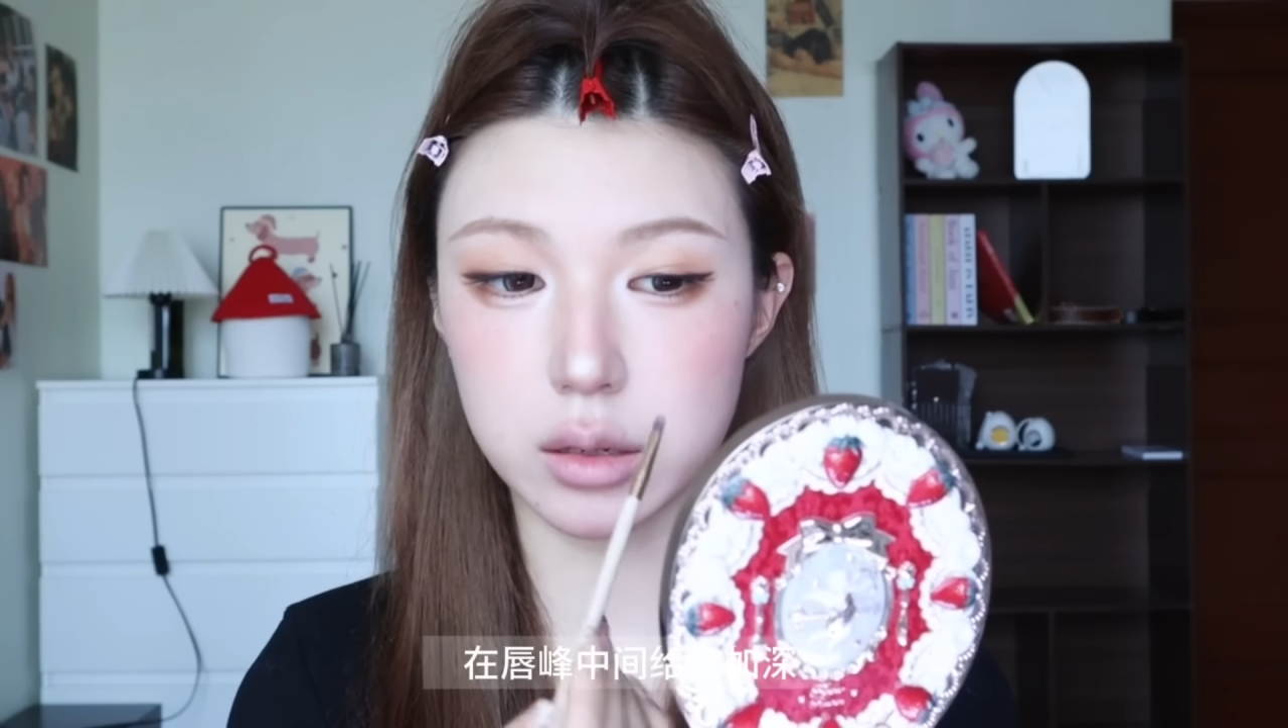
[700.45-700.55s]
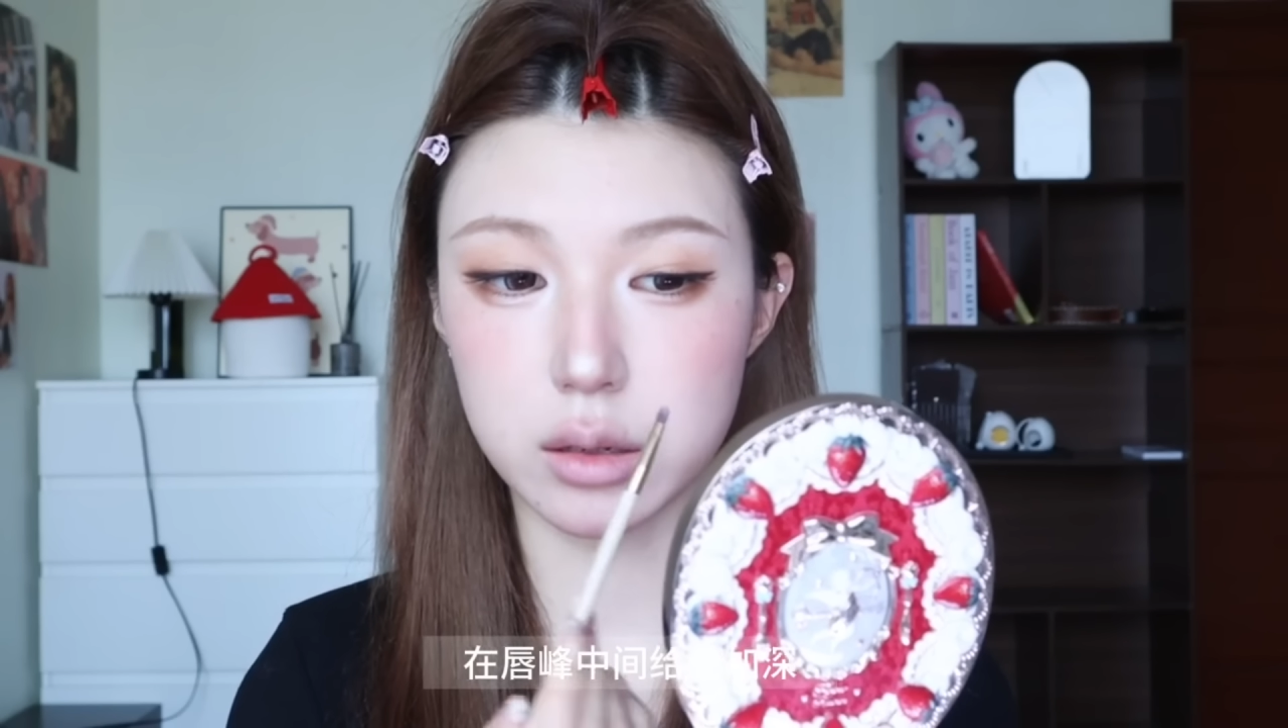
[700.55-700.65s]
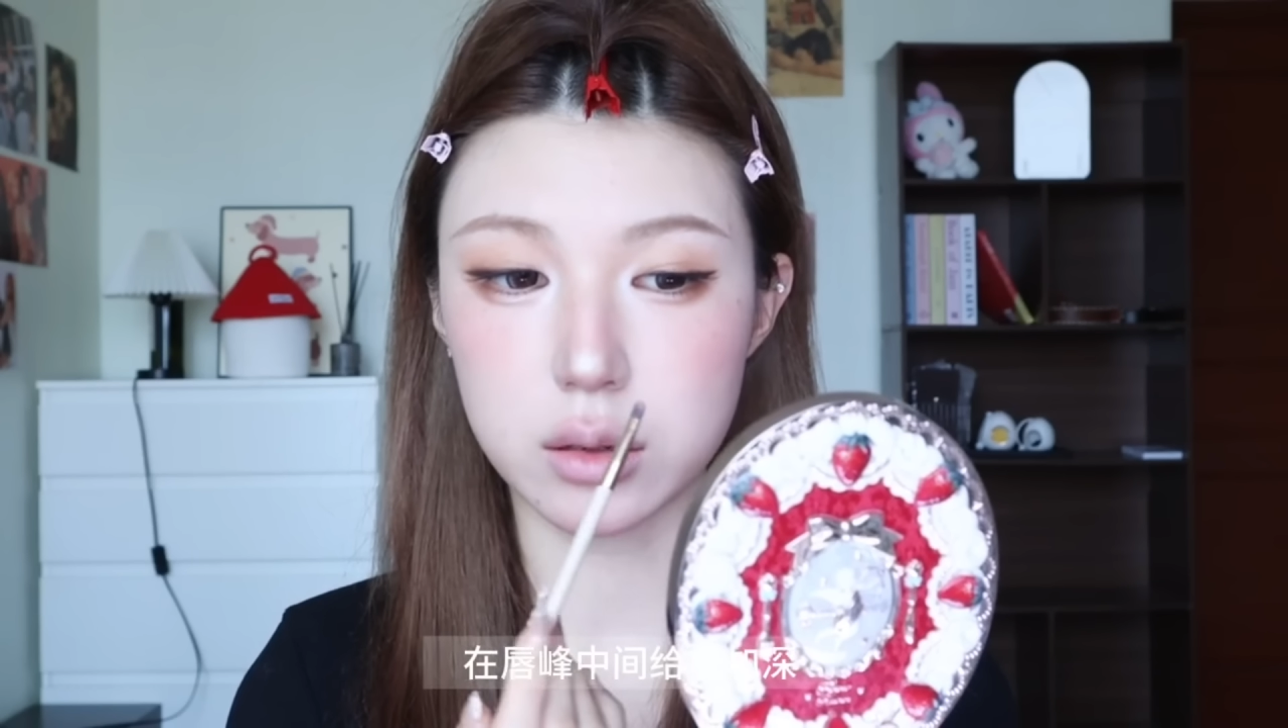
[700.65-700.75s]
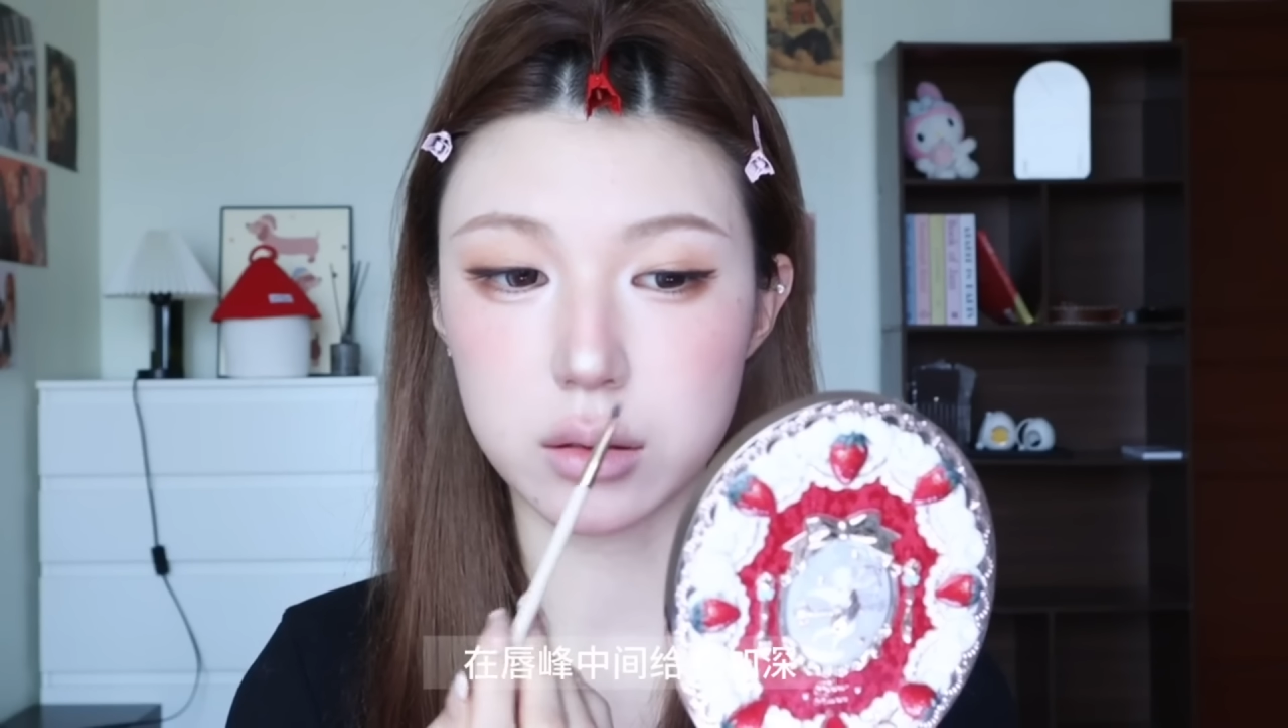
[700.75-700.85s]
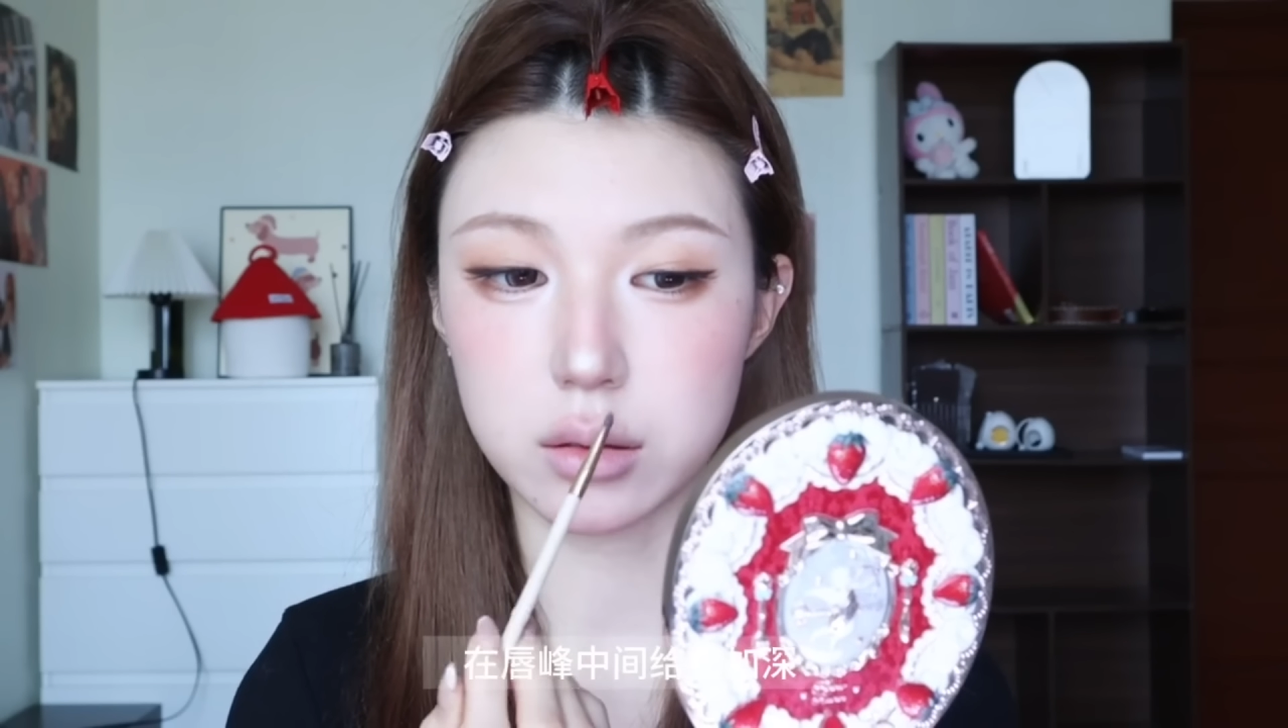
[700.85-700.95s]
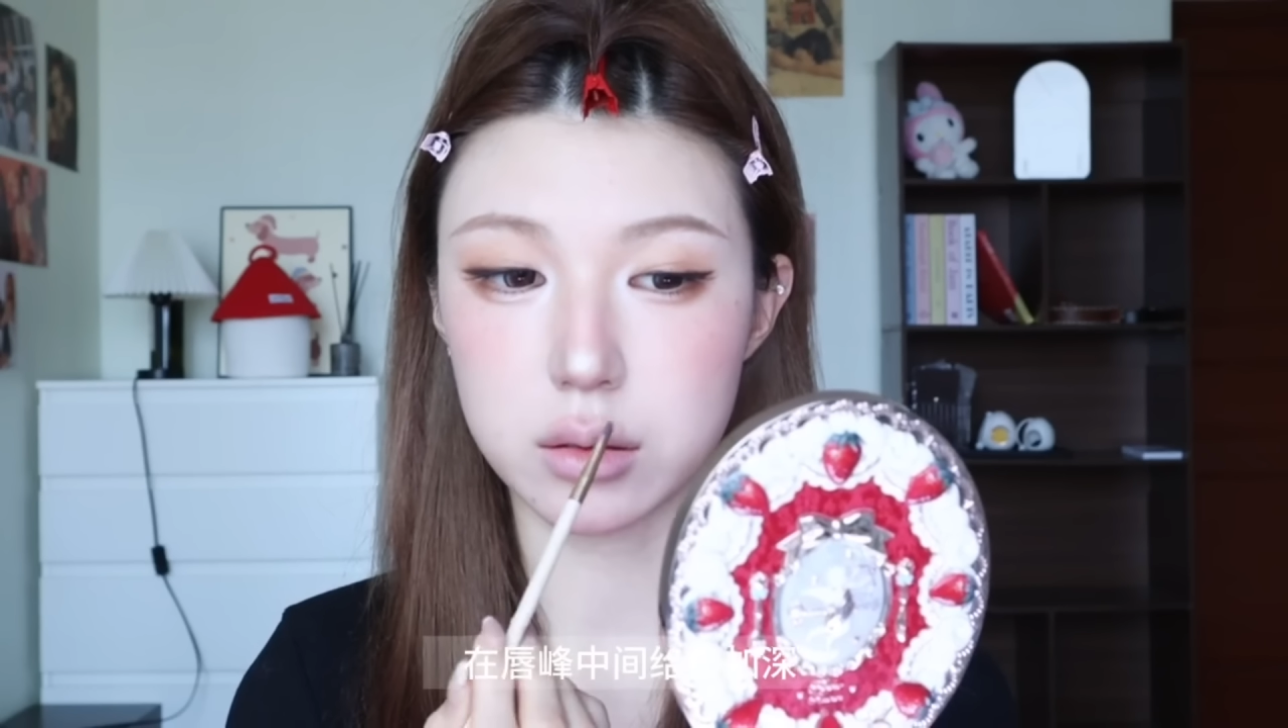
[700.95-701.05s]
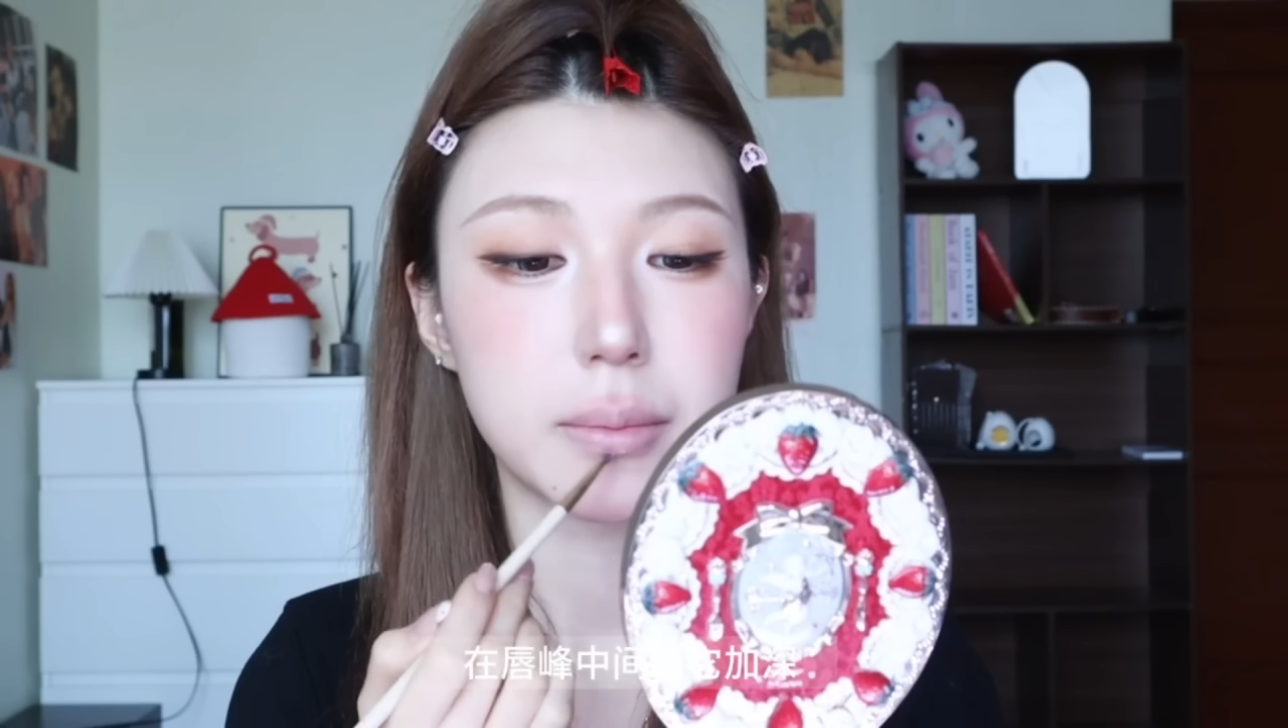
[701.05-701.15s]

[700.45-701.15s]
like the Cupid's